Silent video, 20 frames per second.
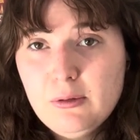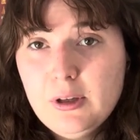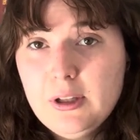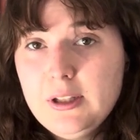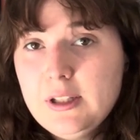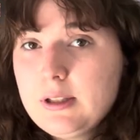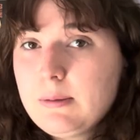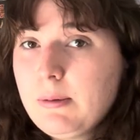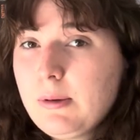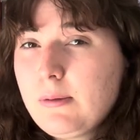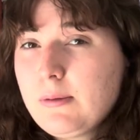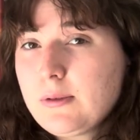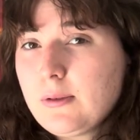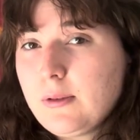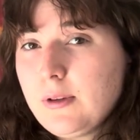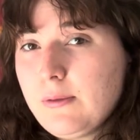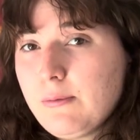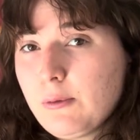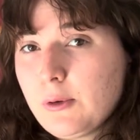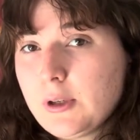and this book was
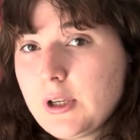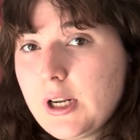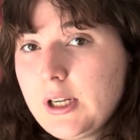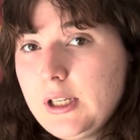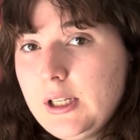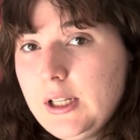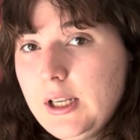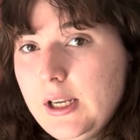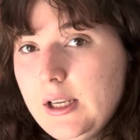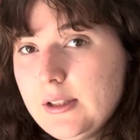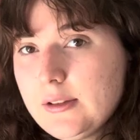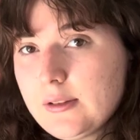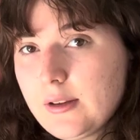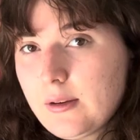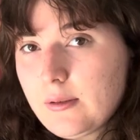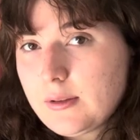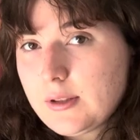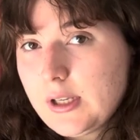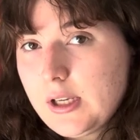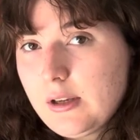only $4.98, so I
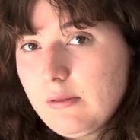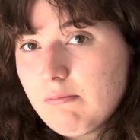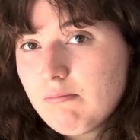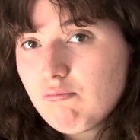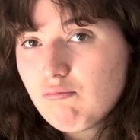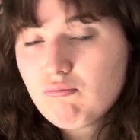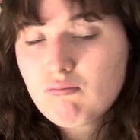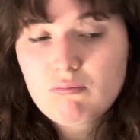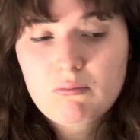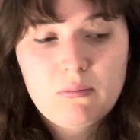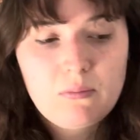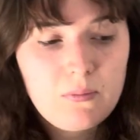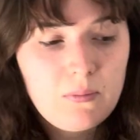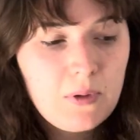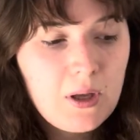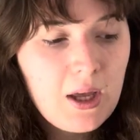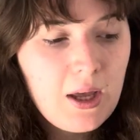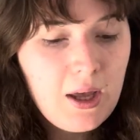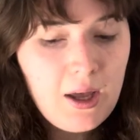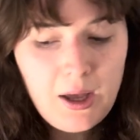was like,
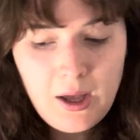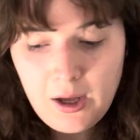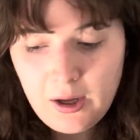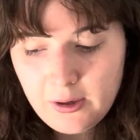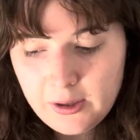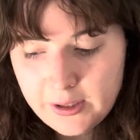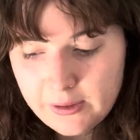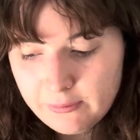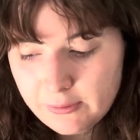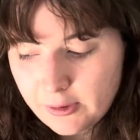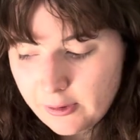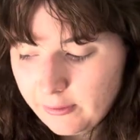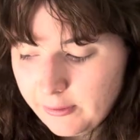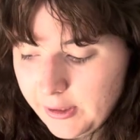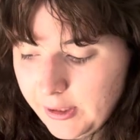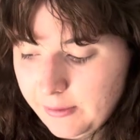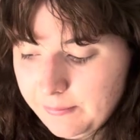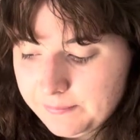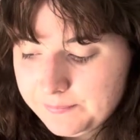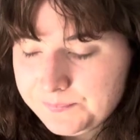I'll give her a
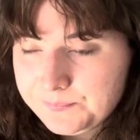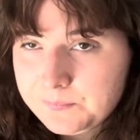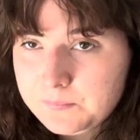read.